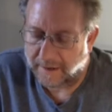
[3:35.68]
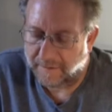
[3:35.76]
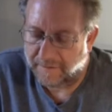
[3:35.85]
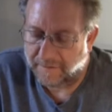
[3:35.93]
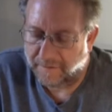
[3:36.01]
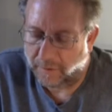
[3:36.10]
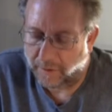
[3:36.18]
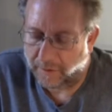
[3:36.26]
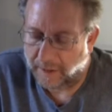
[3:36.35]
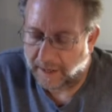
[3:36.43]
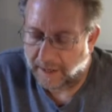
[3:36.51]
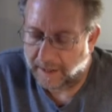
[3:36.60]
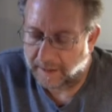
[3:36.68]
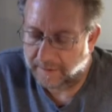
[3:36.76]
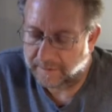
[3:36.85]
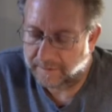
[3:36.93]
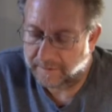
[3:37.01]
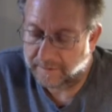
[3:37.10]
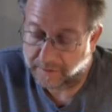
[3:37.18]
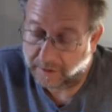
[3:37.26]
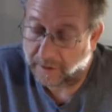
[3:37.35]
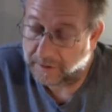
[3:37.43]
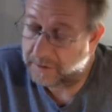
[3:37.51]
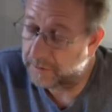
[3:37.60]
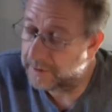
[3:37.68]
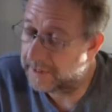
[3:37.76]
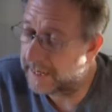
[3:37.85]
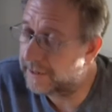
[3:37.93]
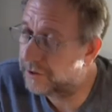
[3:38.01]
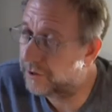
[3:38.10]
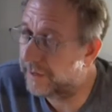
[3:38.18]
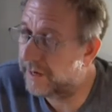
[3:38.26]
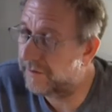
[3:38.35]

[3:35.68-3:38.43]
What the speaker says: for close to a century.